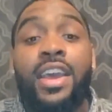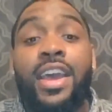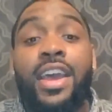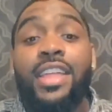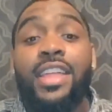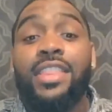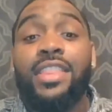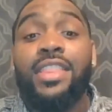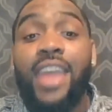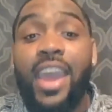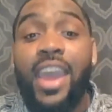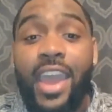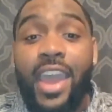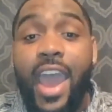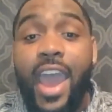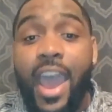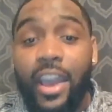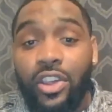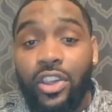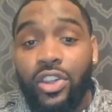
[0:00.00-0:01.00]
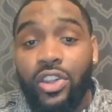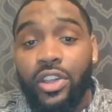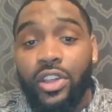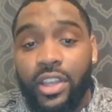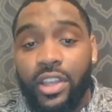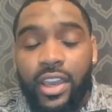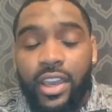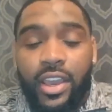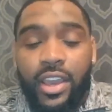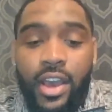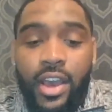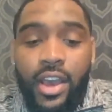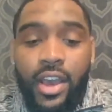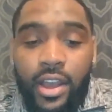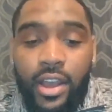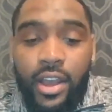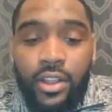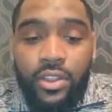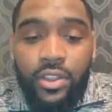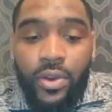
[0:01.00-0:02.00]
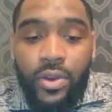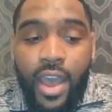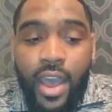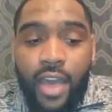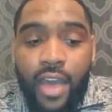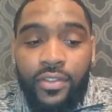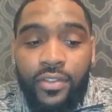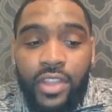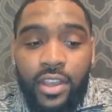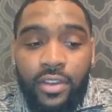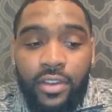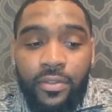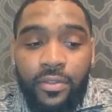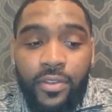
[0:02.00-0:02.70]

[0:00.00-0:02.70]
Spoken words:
They actually do have the